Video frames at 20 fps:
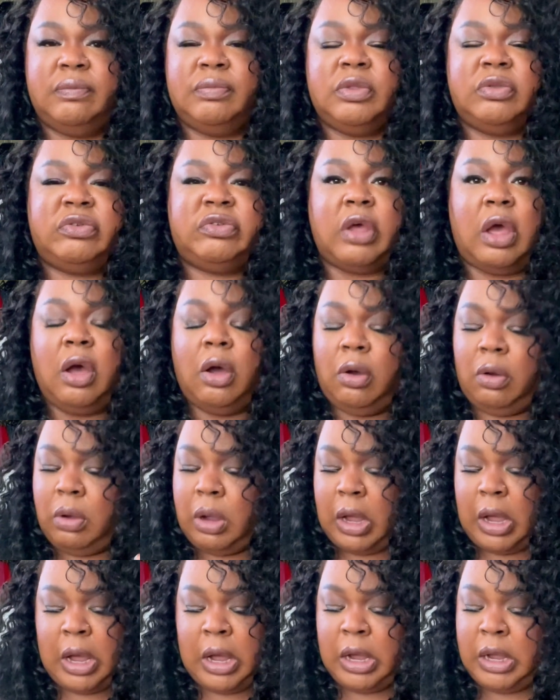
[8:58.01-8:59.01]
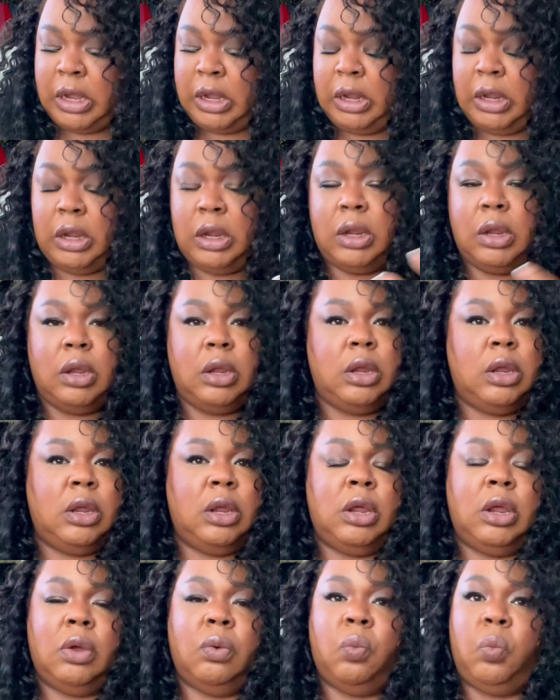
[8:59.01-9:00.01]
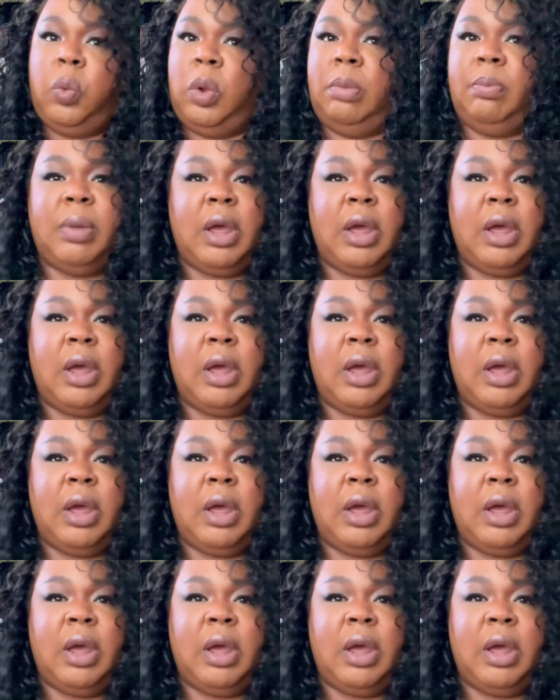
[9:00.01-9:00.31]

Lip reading: So I went